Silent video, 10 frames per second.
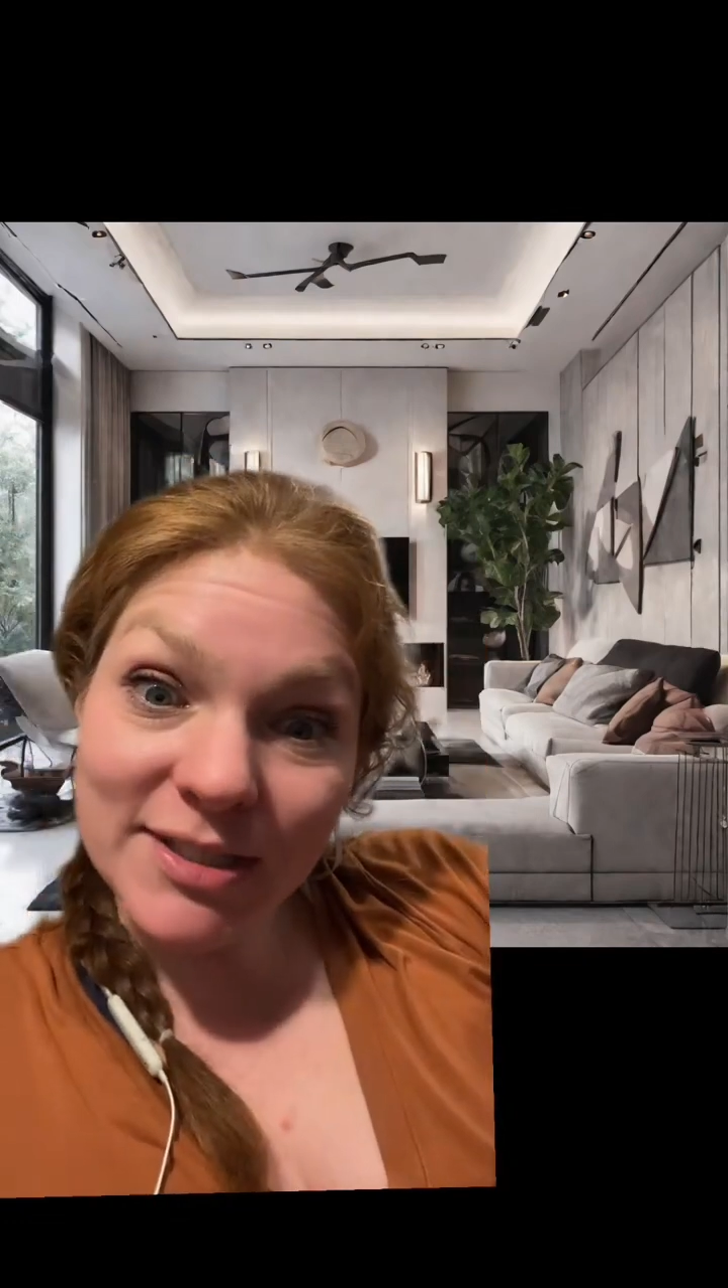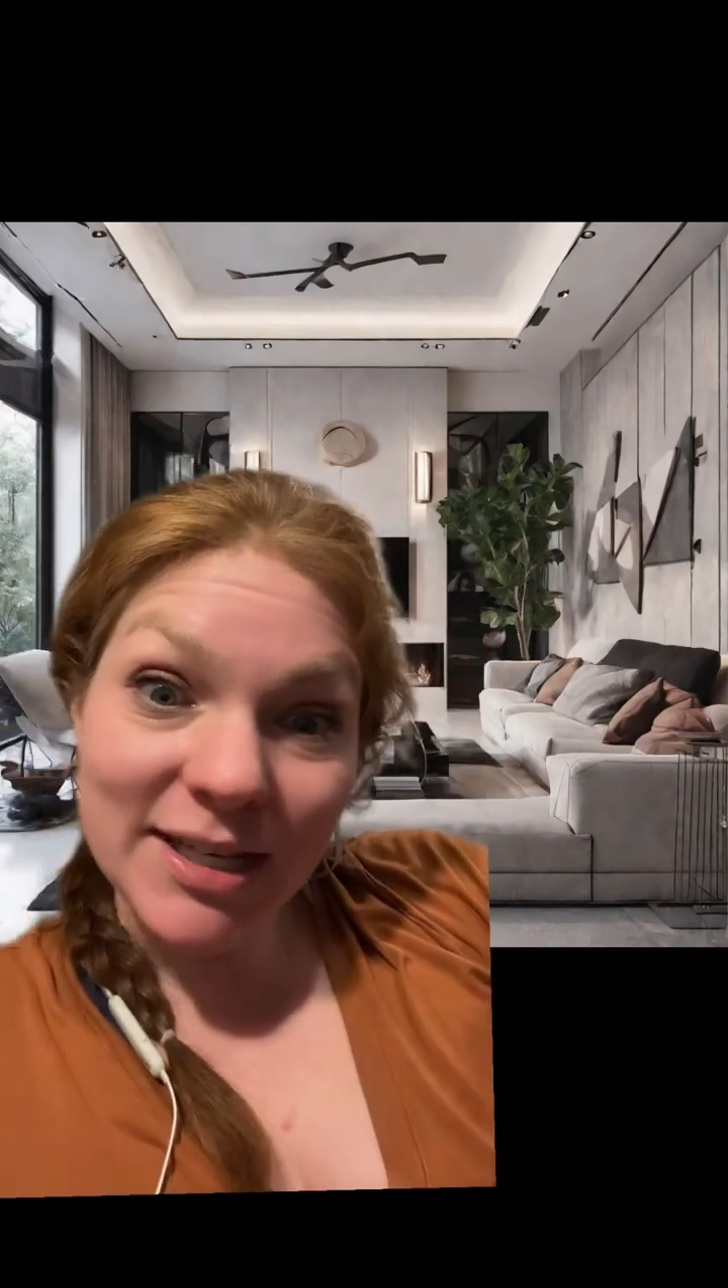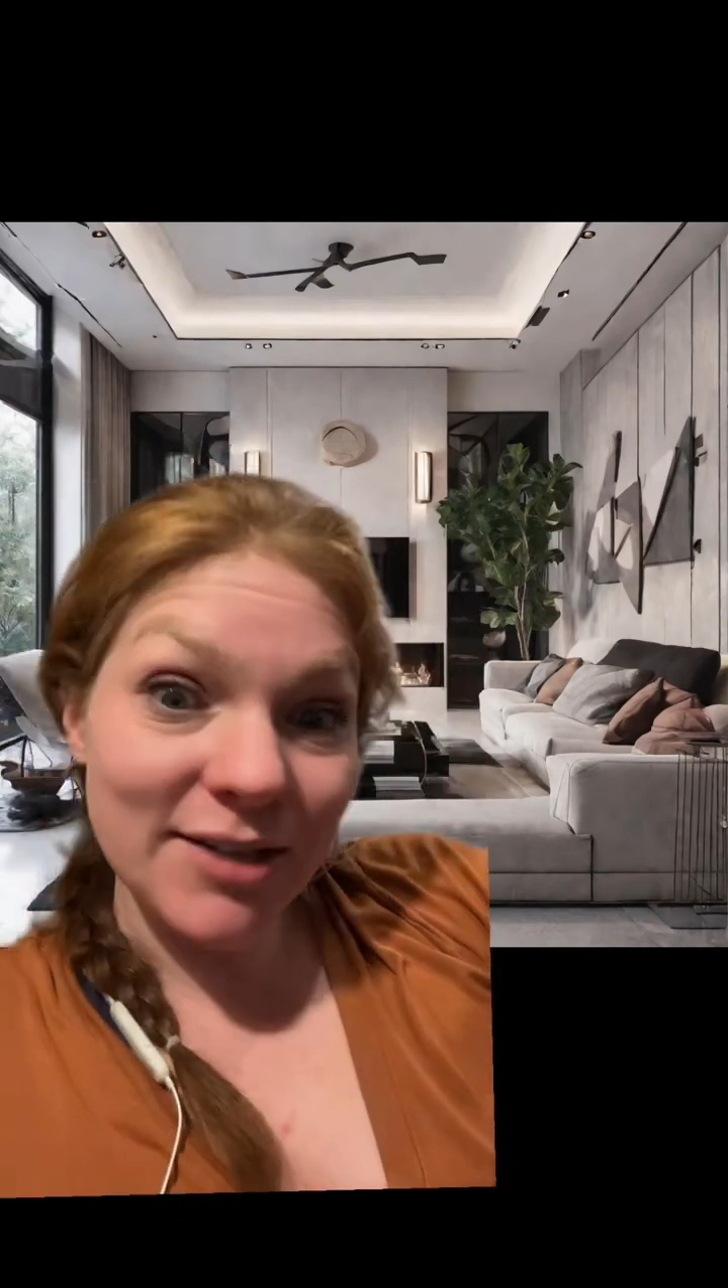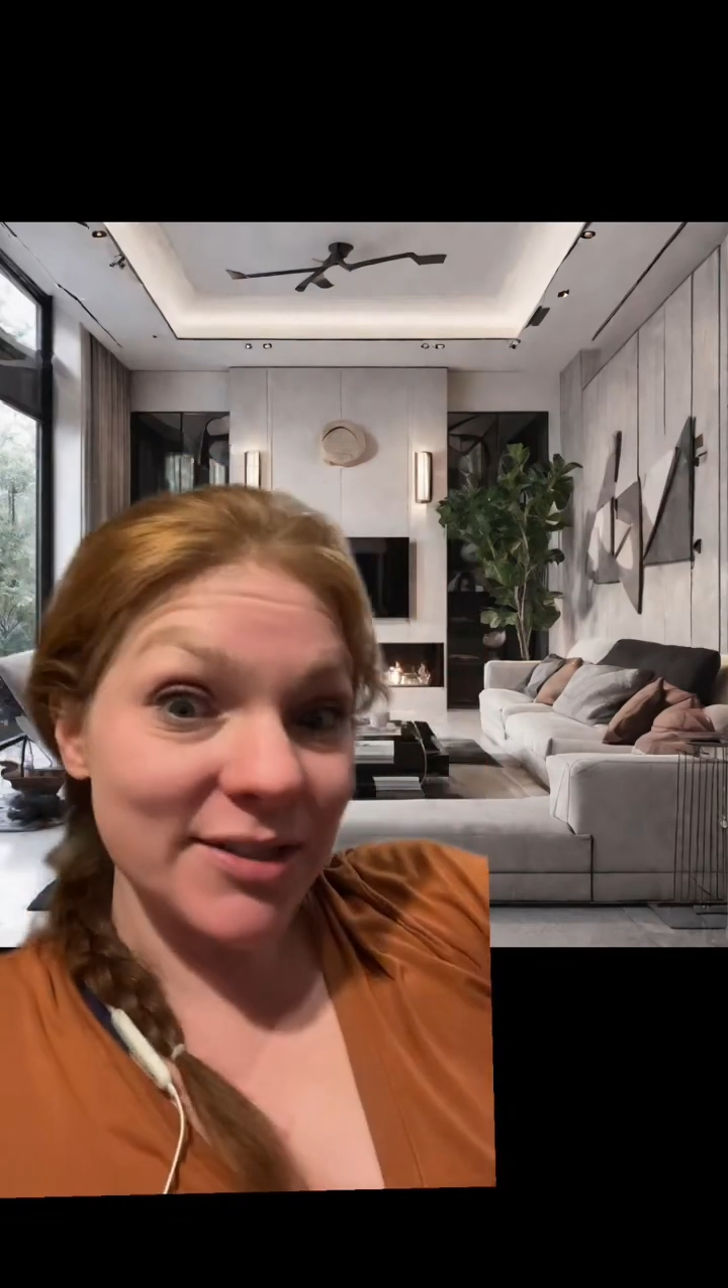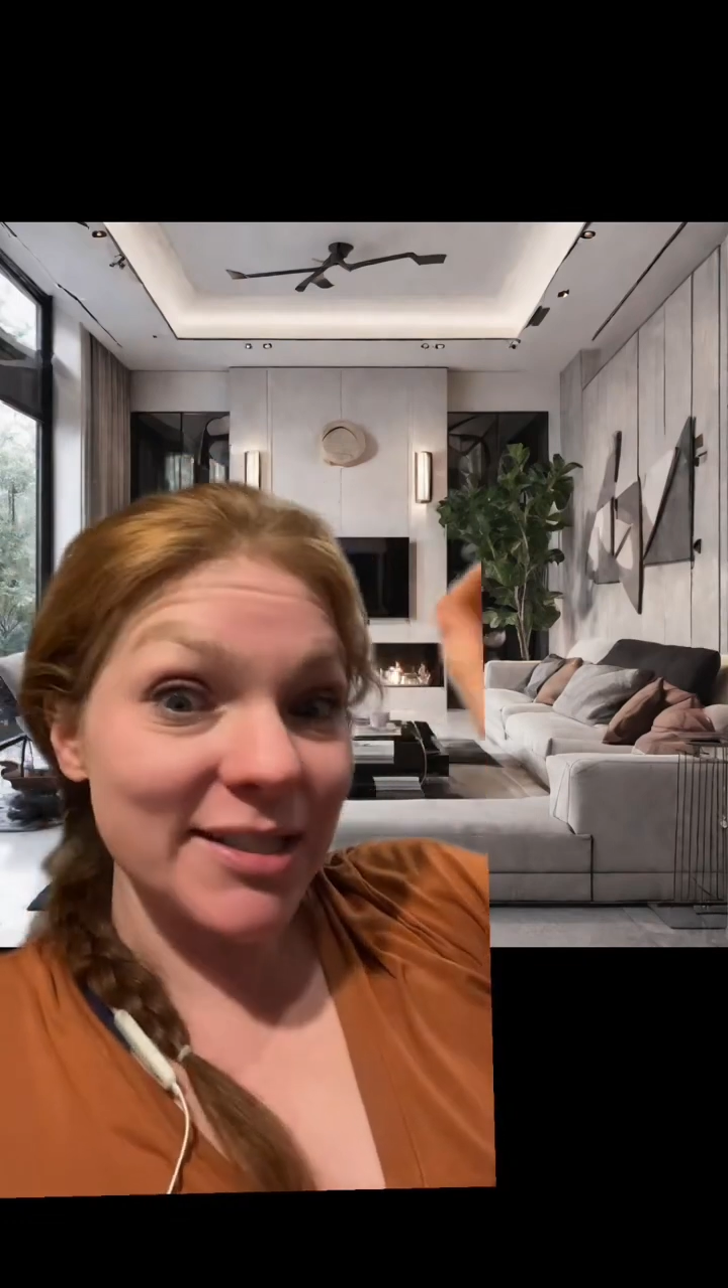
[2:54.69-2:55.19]

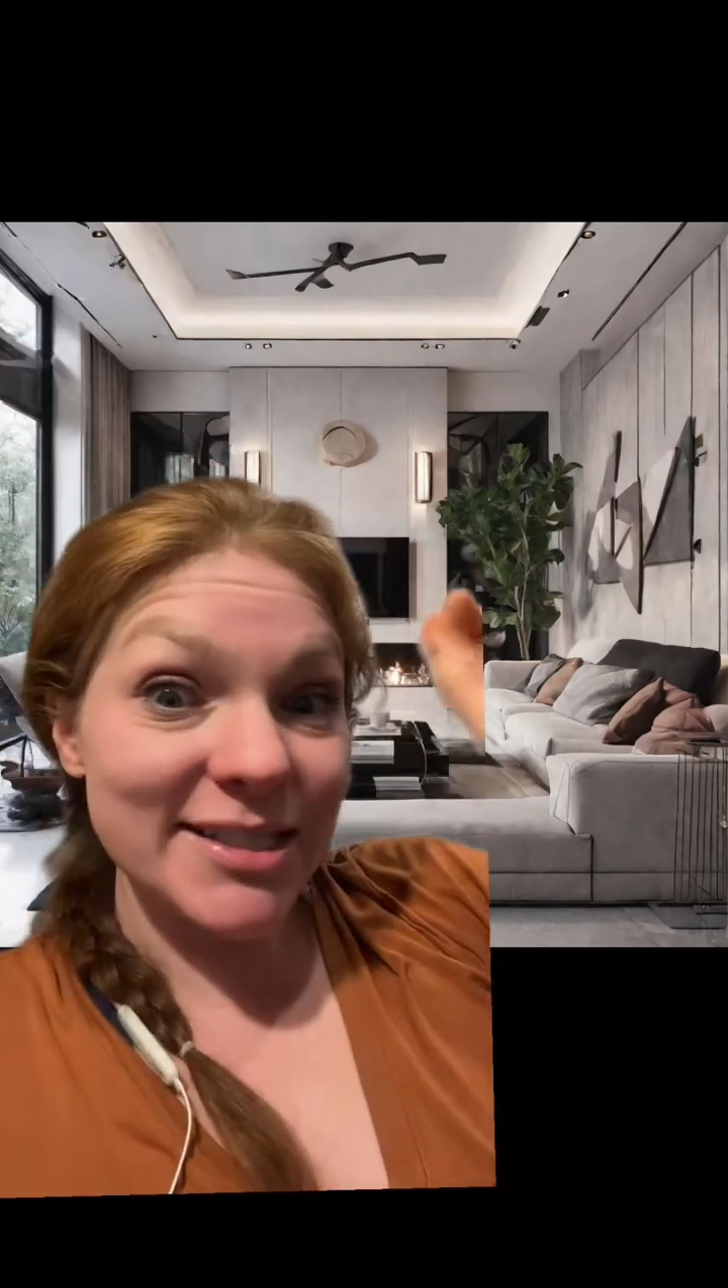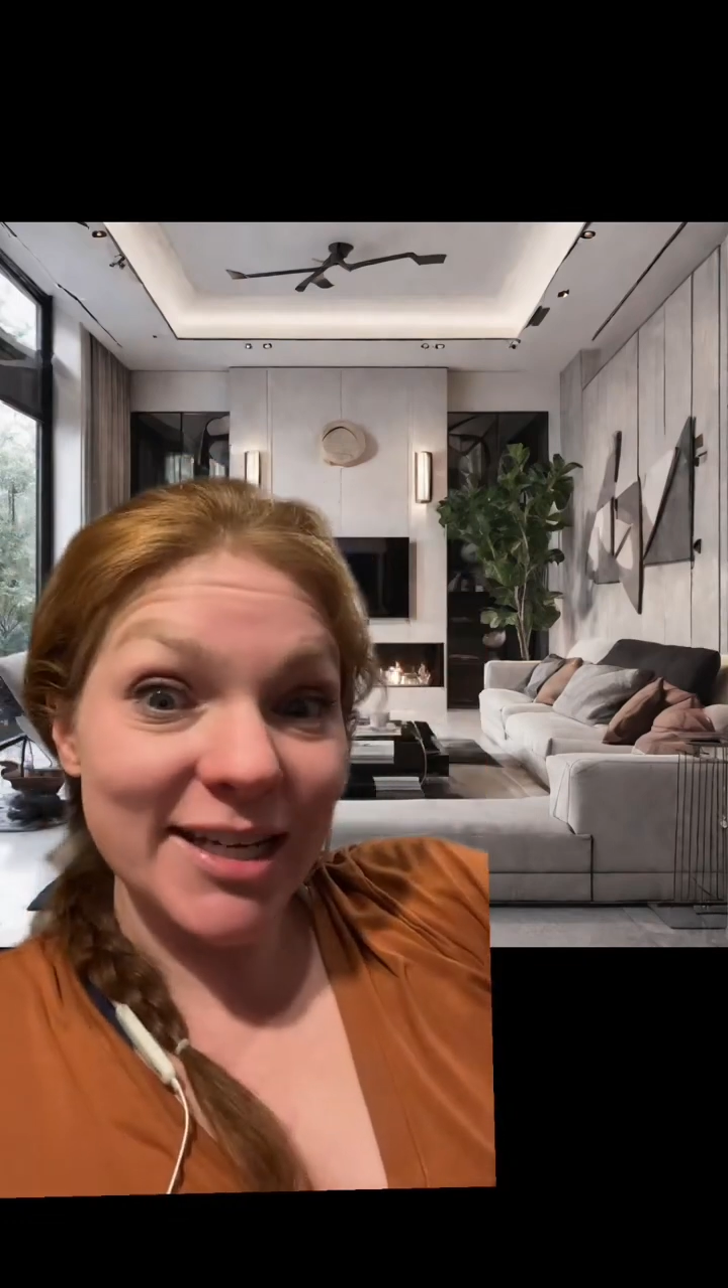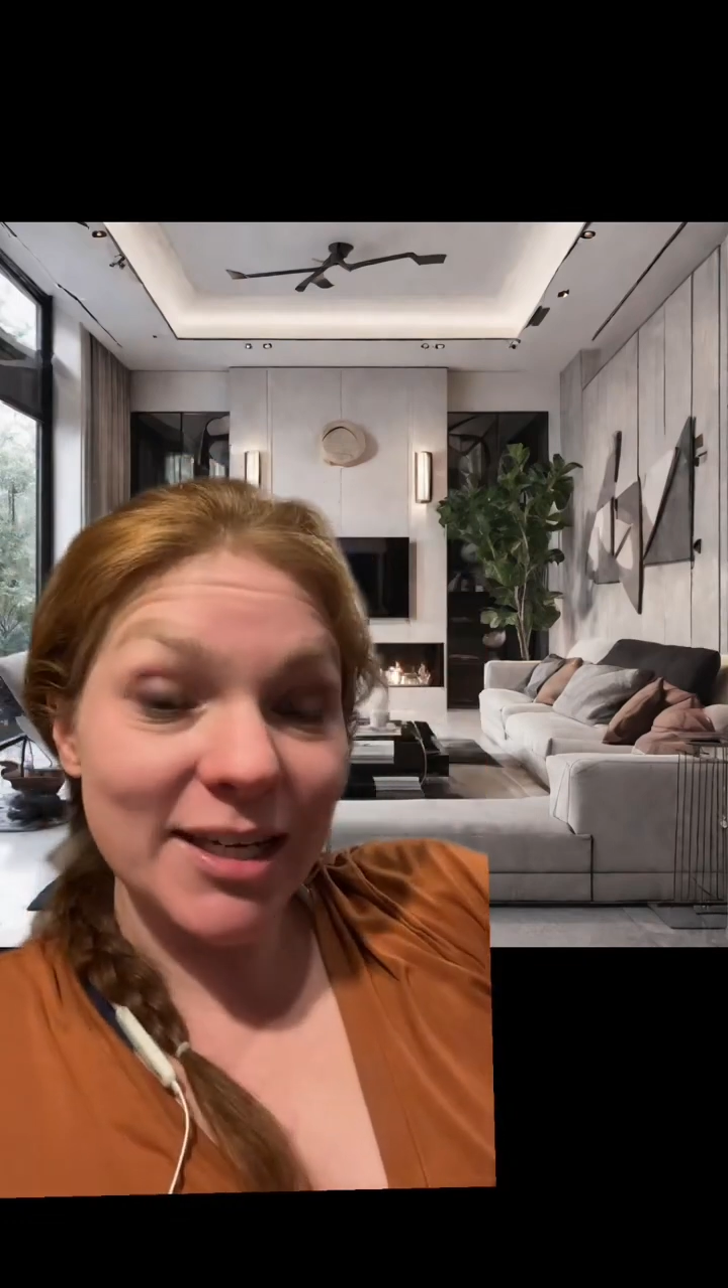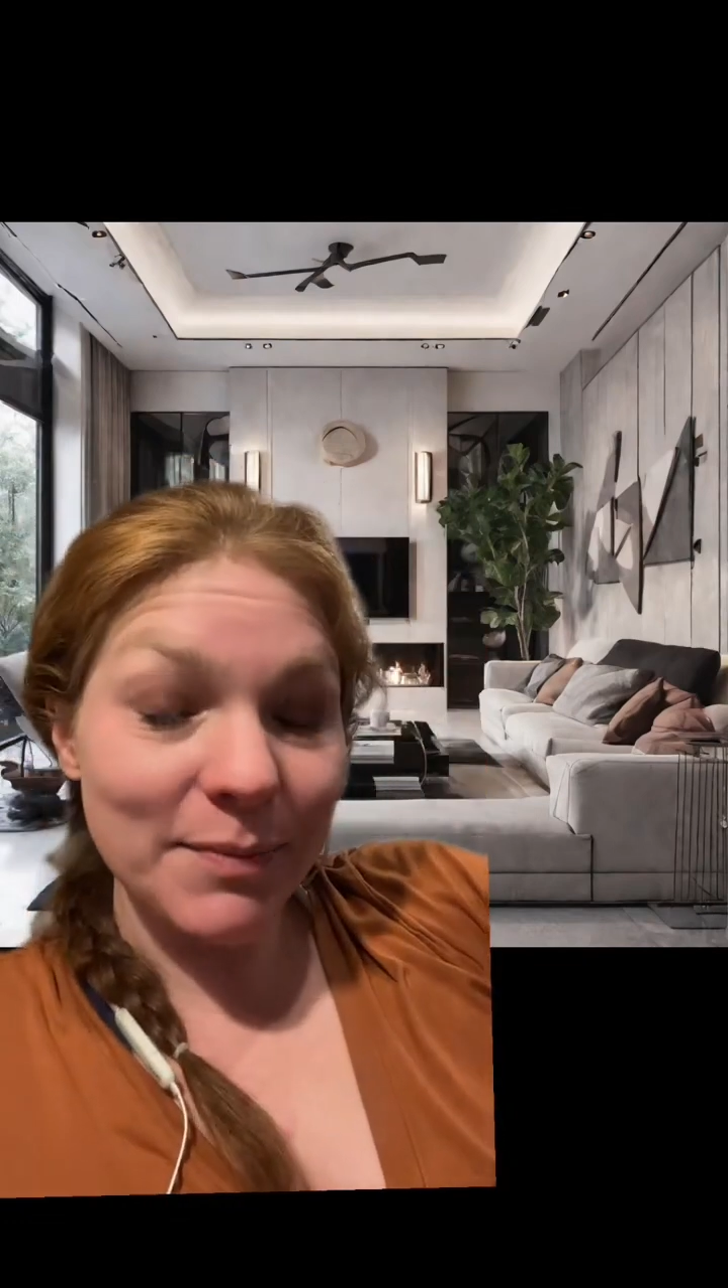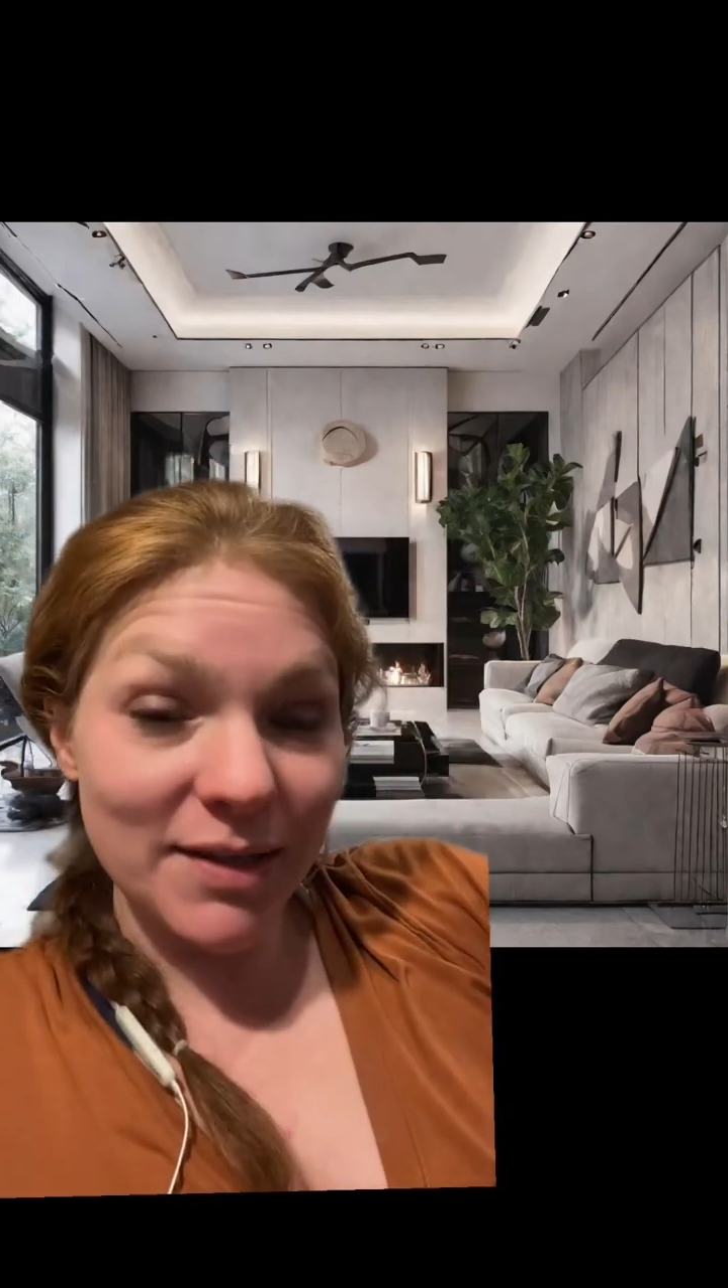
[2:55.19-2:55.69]
styles and it's taking